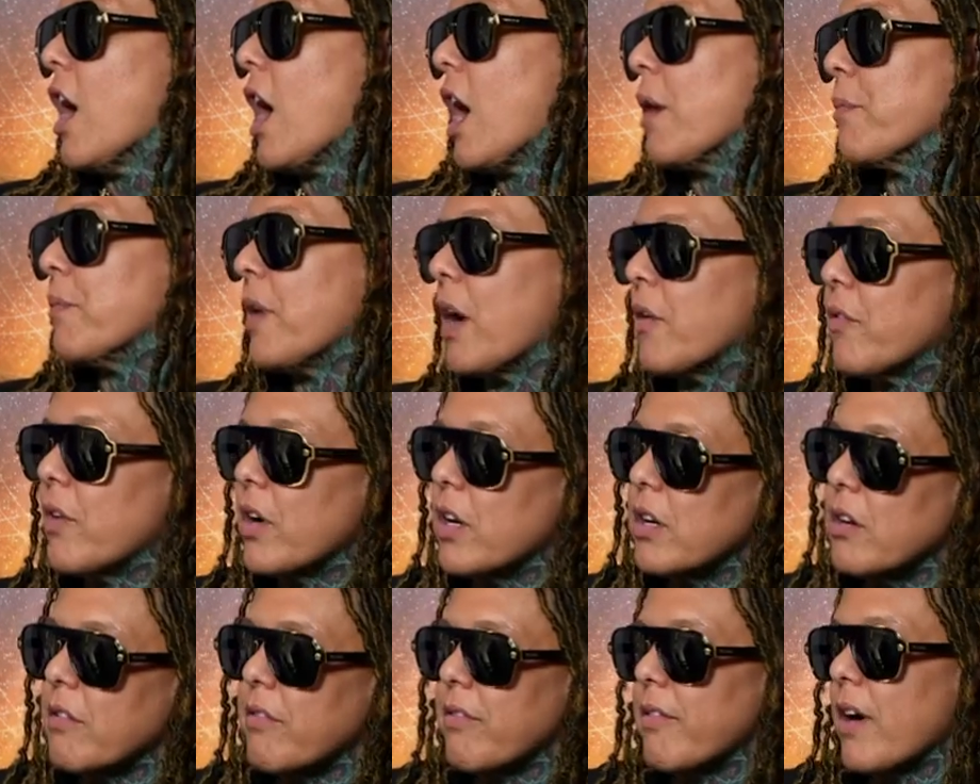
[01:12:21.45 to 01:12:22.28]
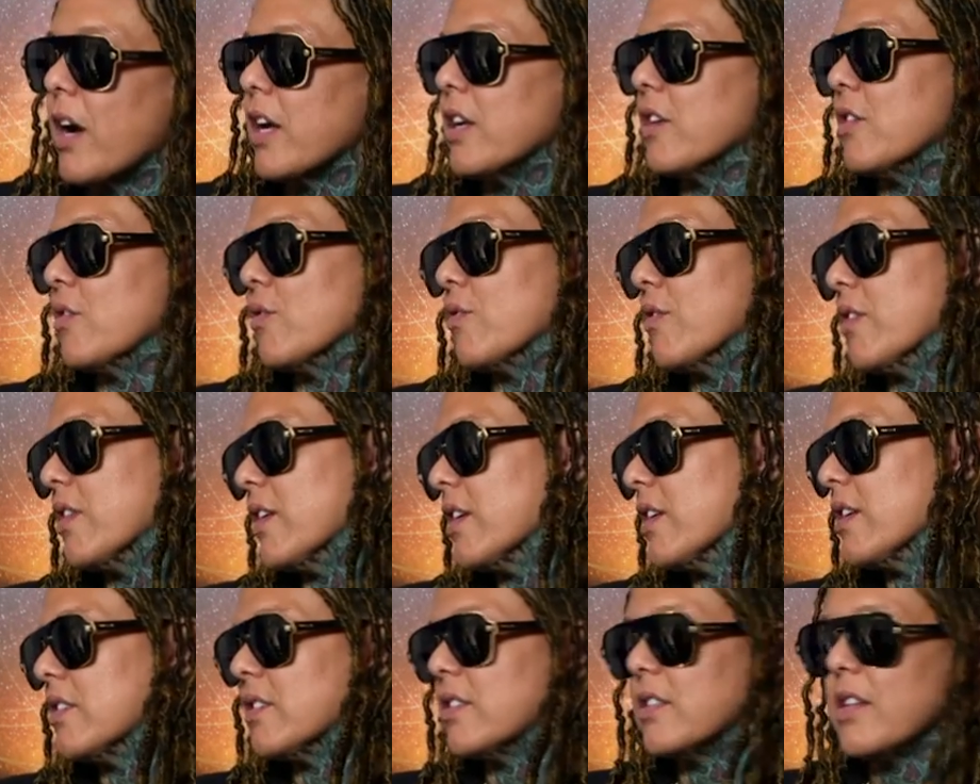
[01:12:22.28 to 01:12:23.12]
I'm not ready to fight you.
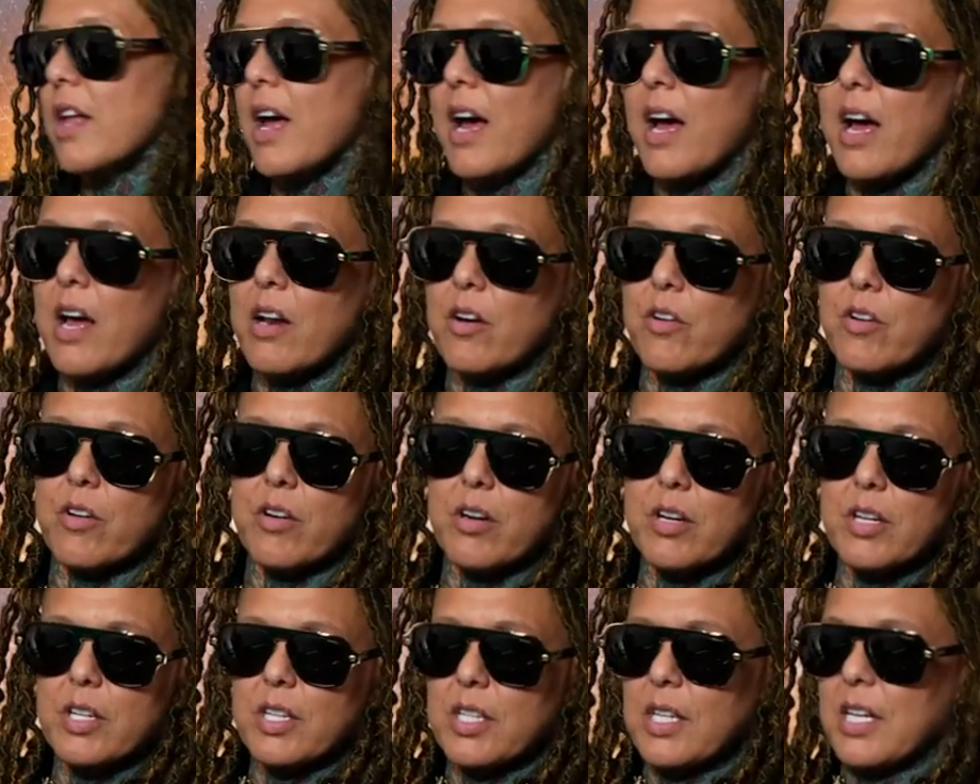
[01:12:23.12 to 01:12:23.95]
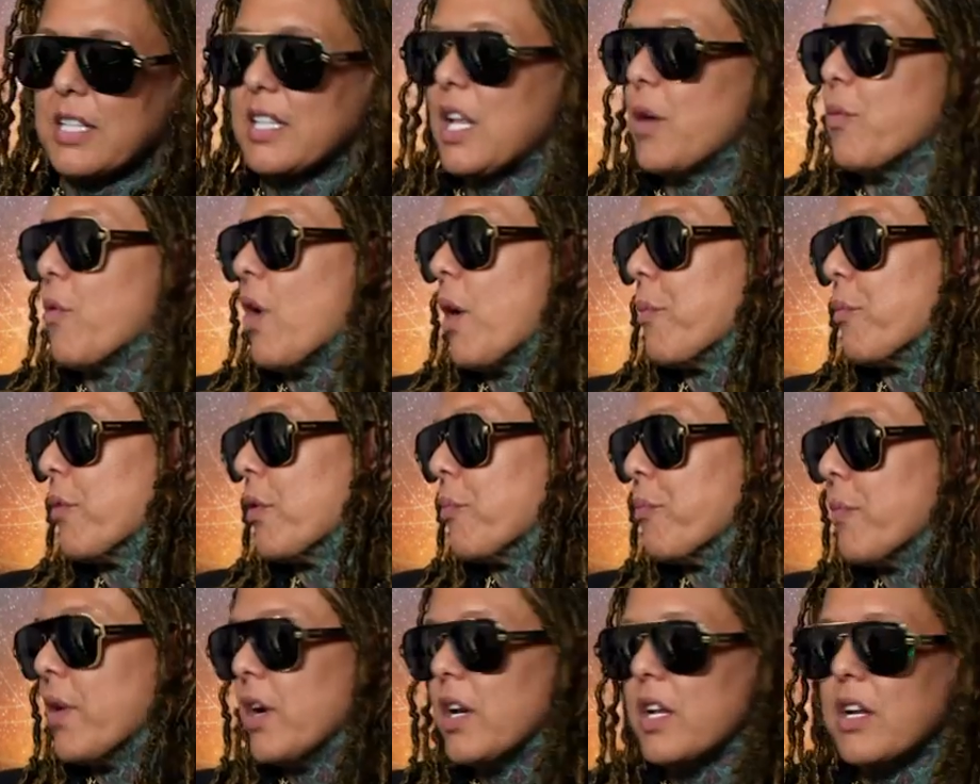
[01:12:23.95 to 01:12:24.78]
This, that, or they want
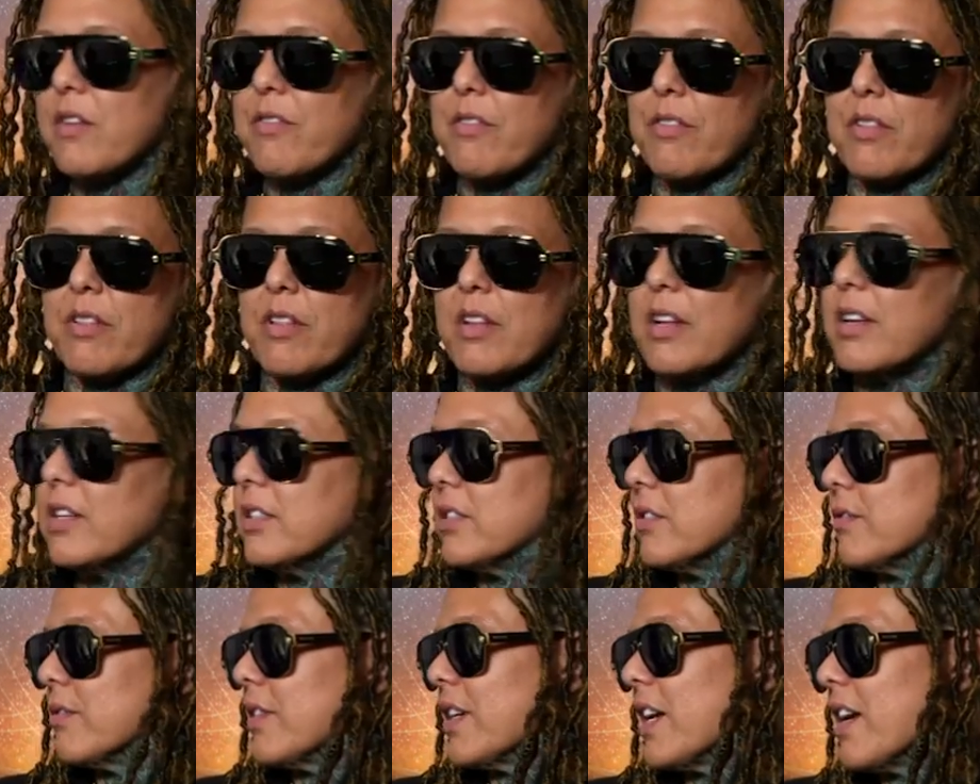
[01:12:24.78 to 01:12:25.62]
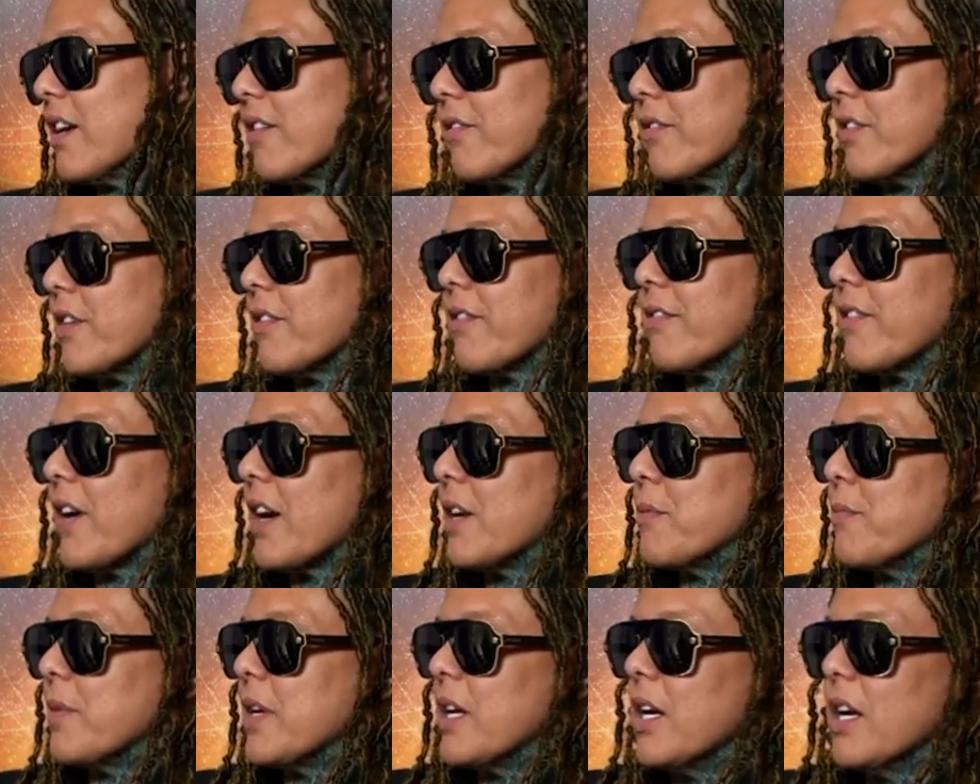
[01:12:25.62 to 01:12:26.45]
more money for this, whatever to
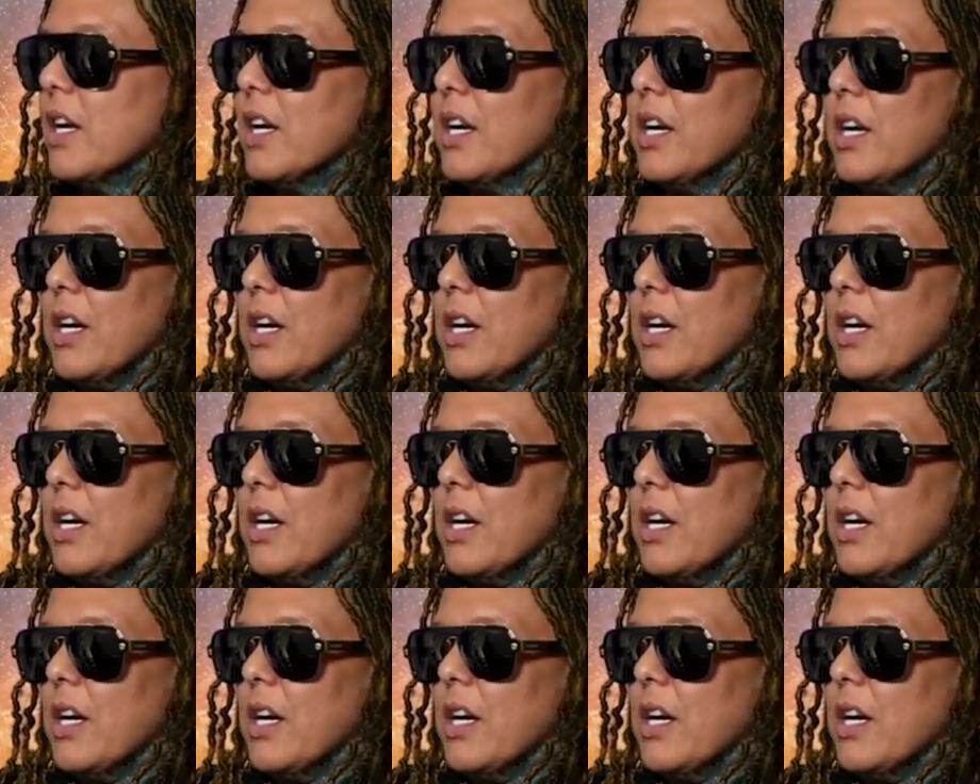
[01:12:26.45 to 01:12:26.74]
fight me."